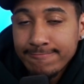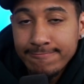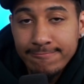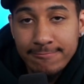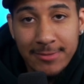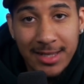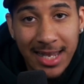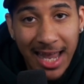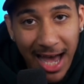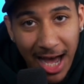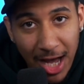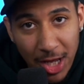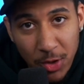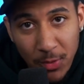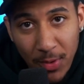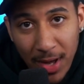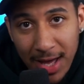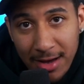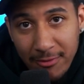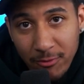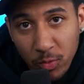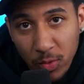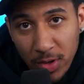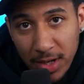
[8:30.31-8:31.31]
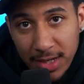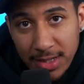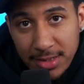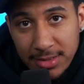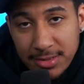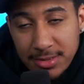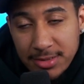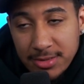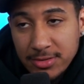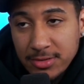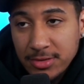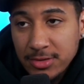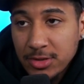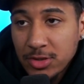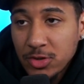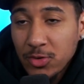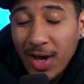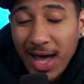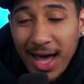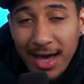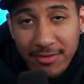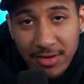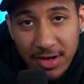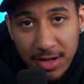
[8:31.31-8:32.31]
Now you have Wiggins, you
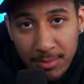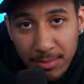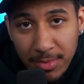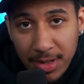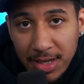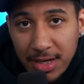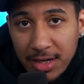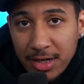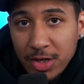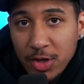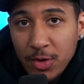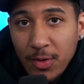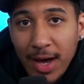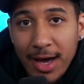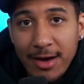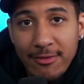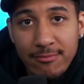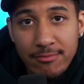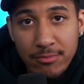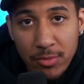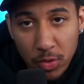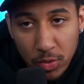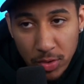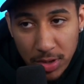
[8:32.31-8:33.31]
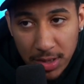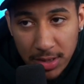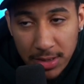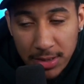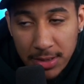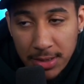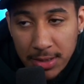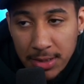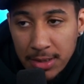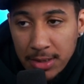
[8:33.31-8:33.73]
have Kuminga, you have Moody.